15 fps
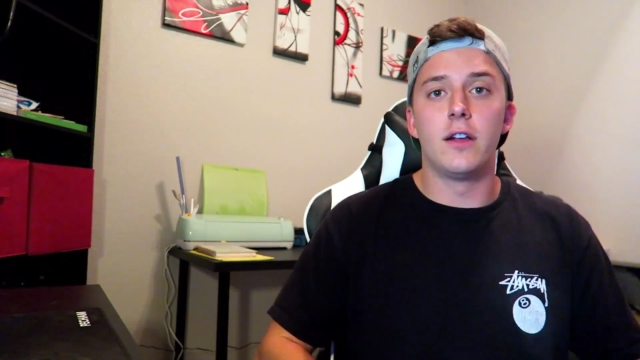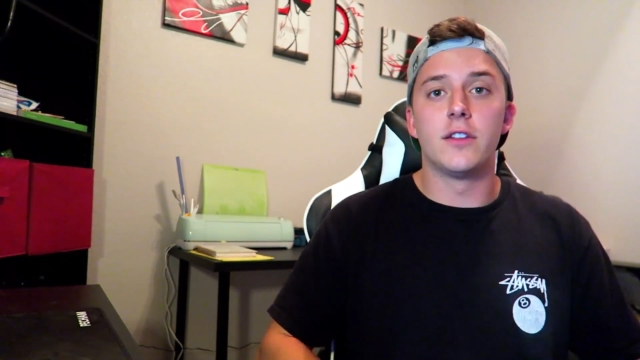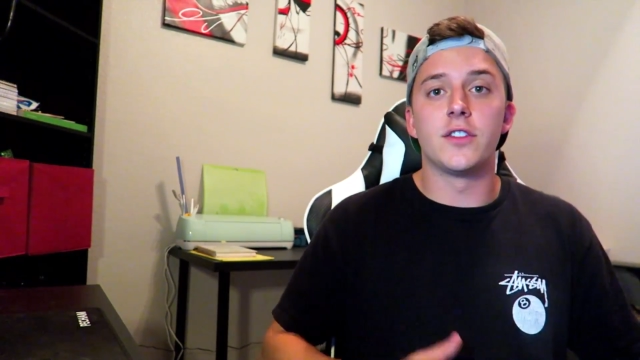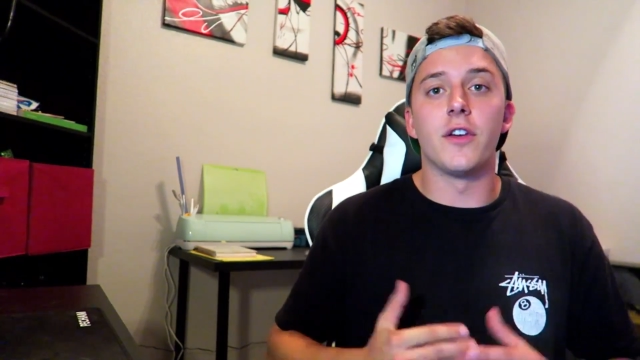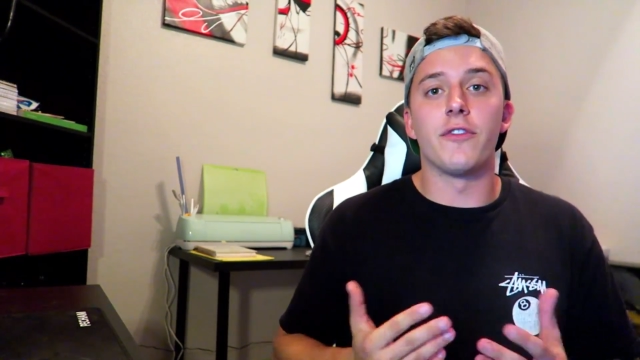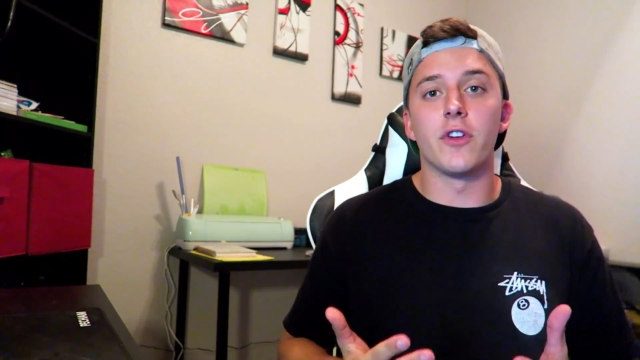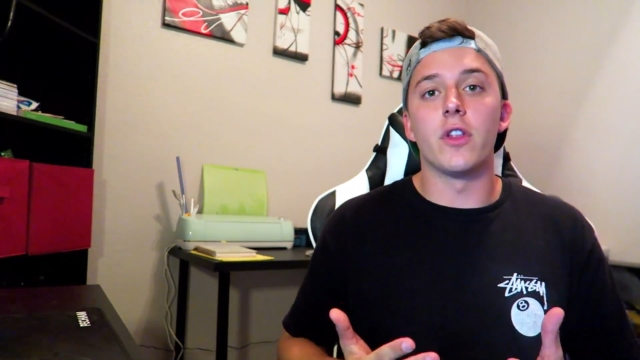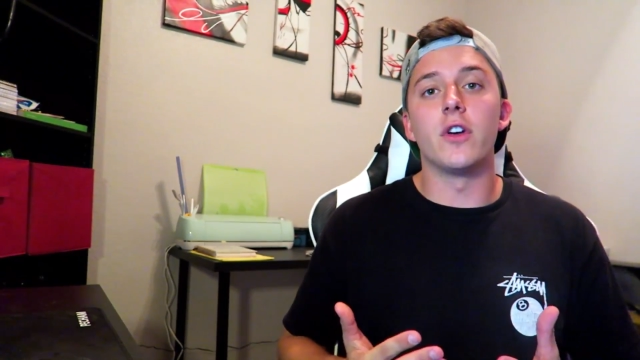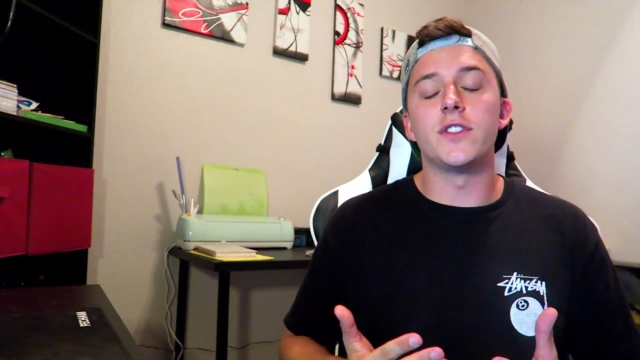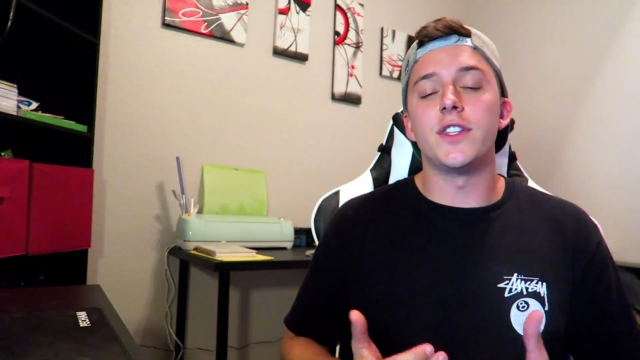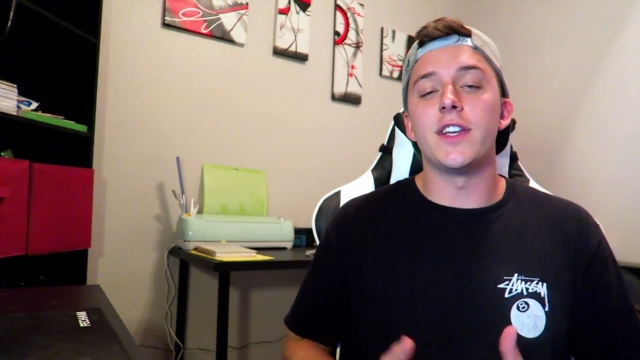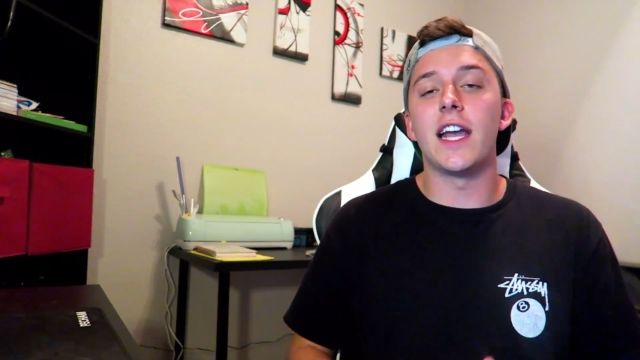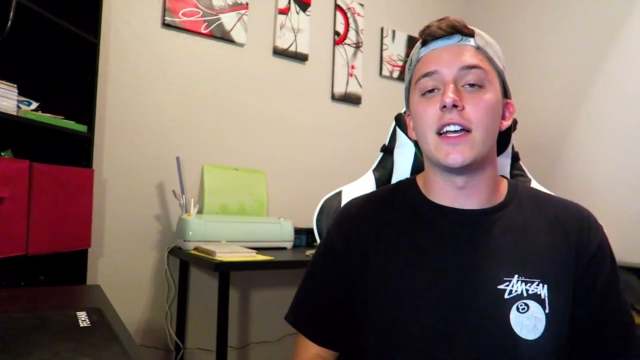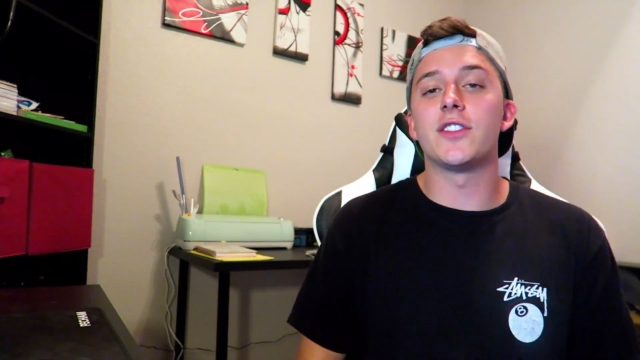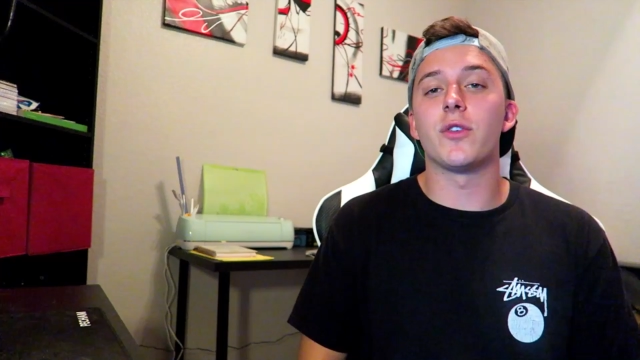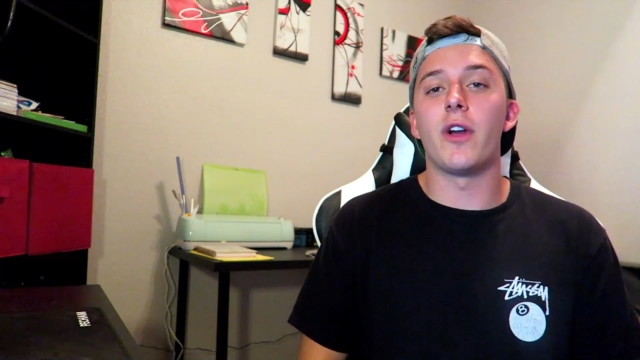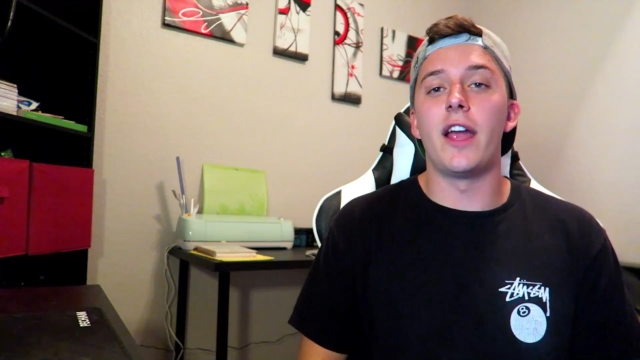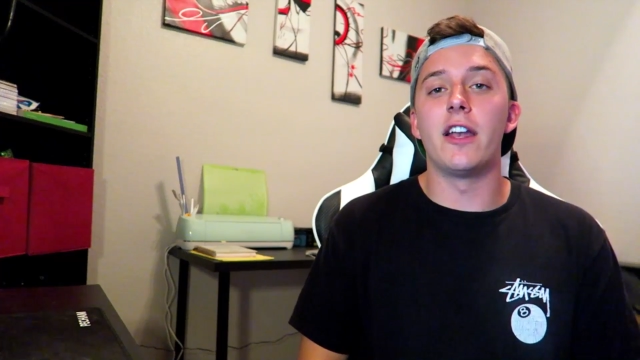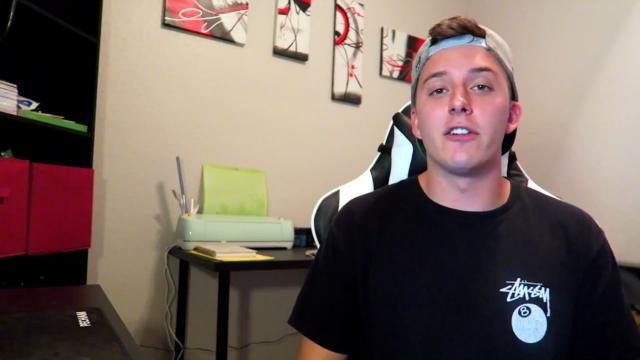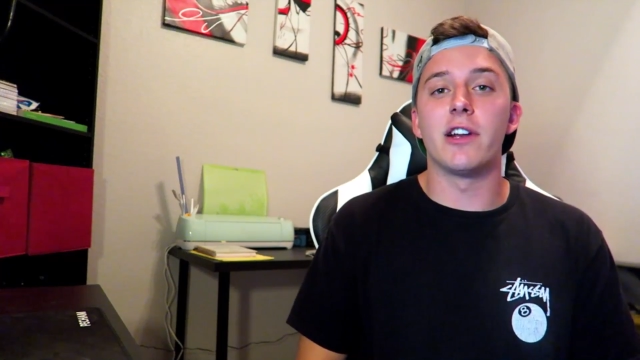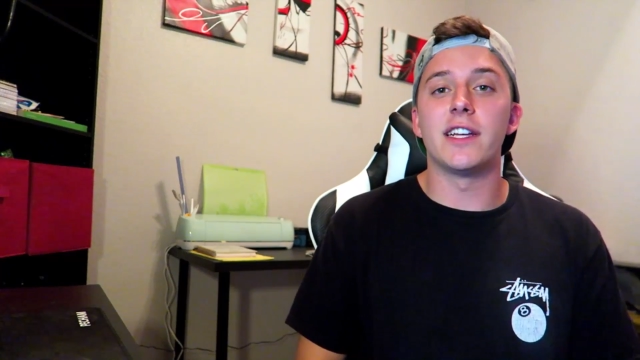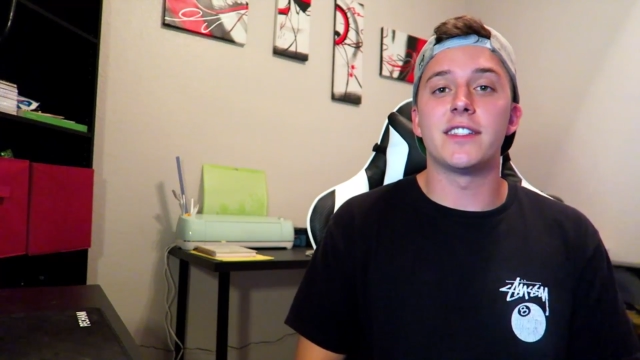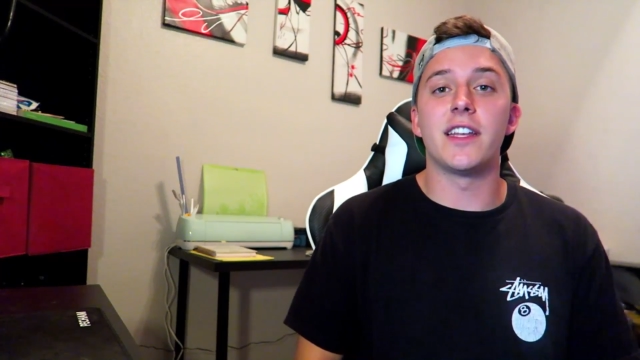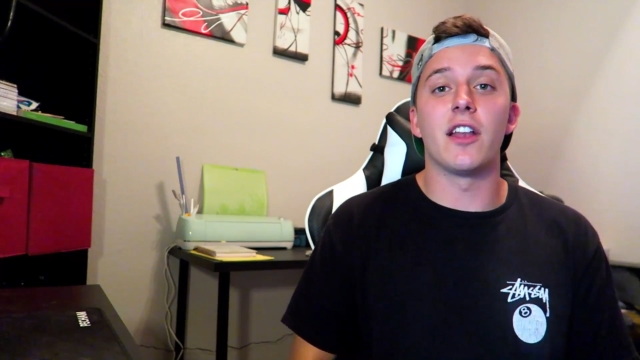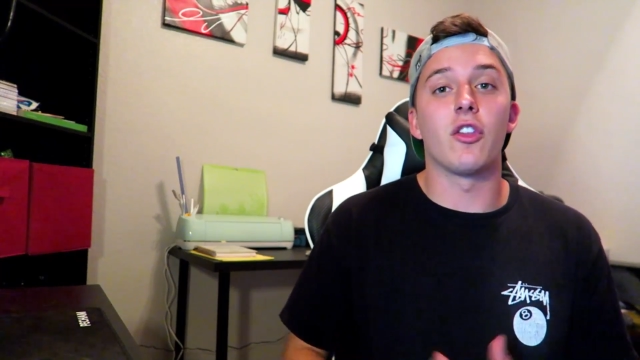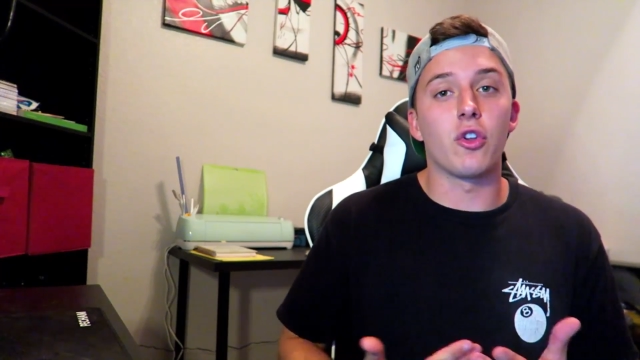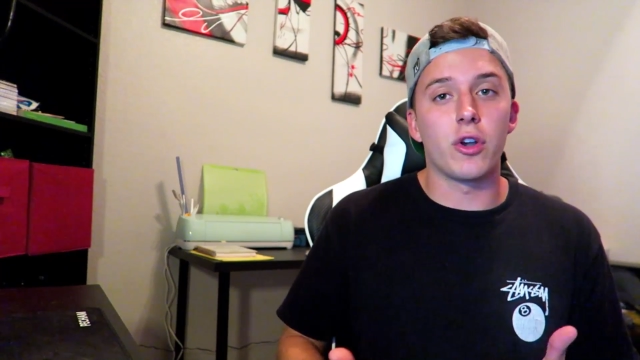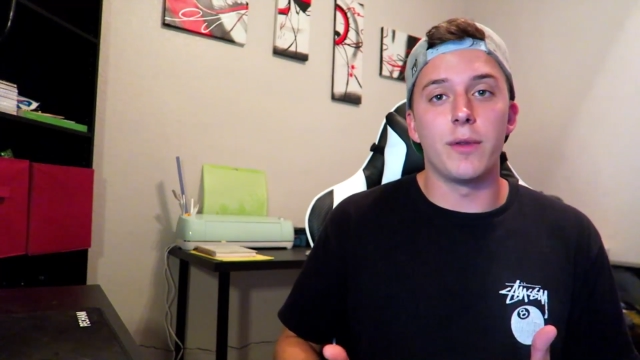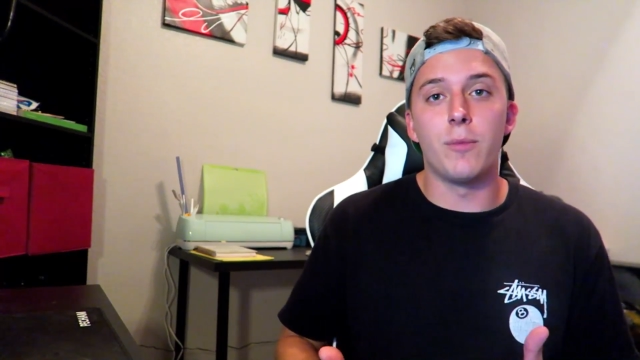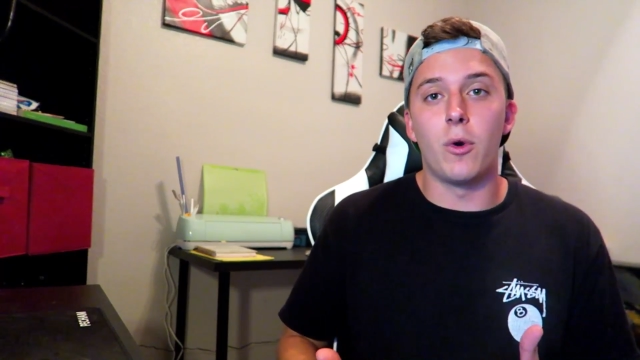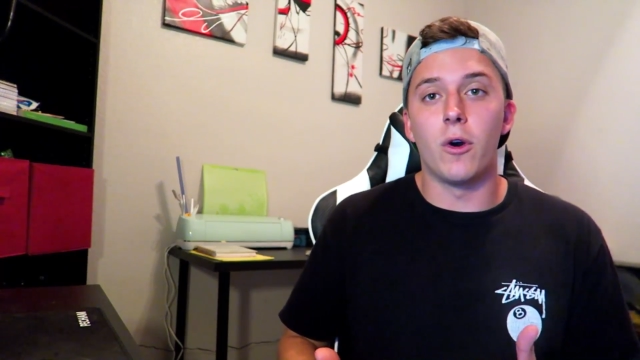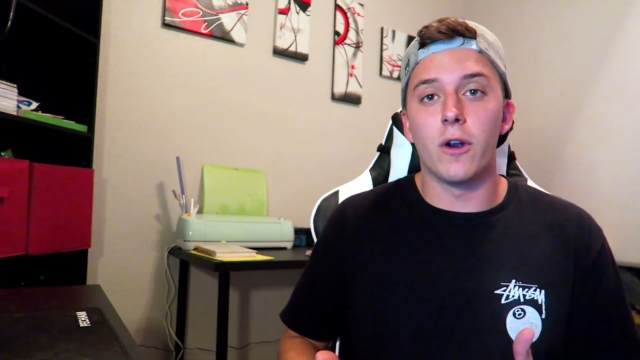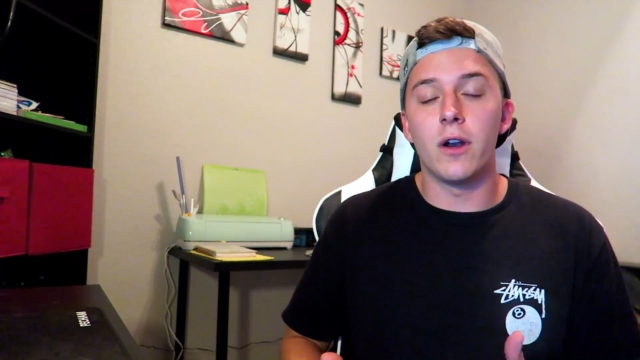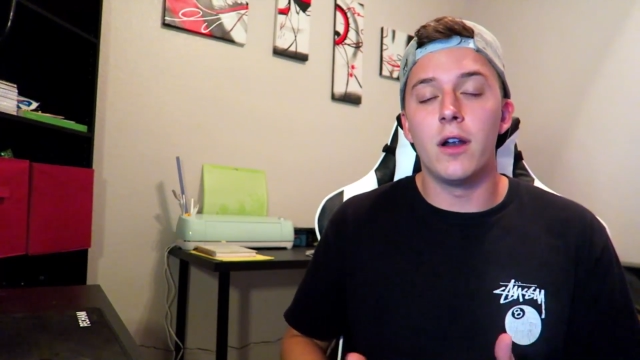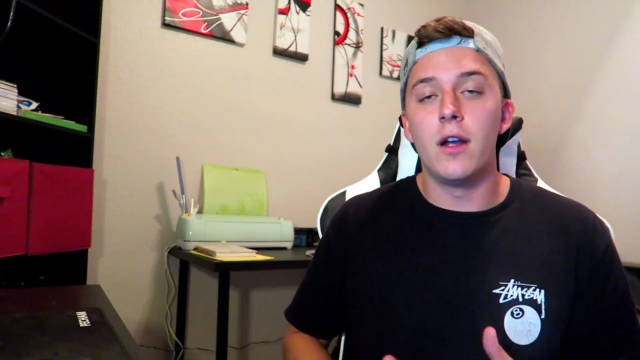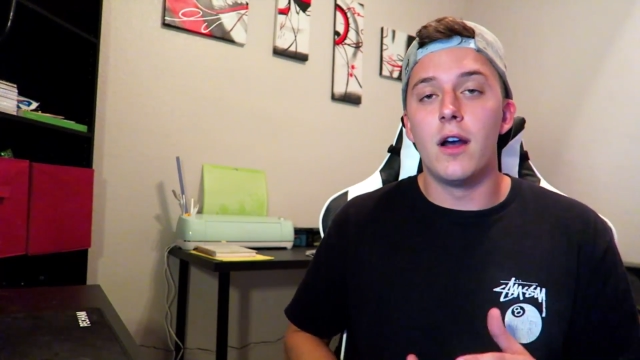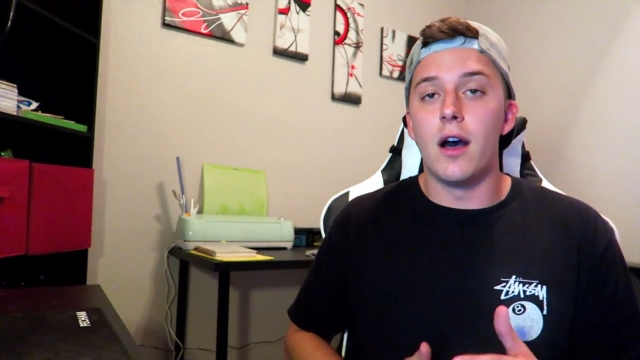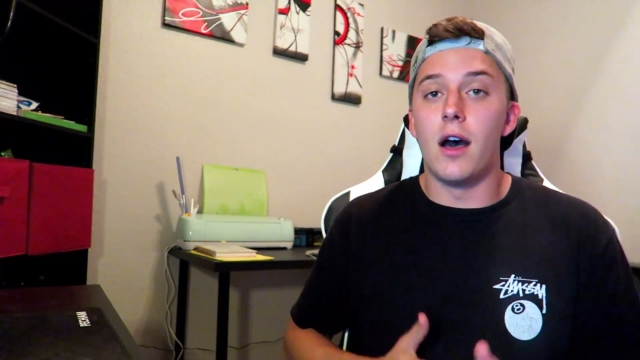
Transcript: So for those of you guys who are interested in learning more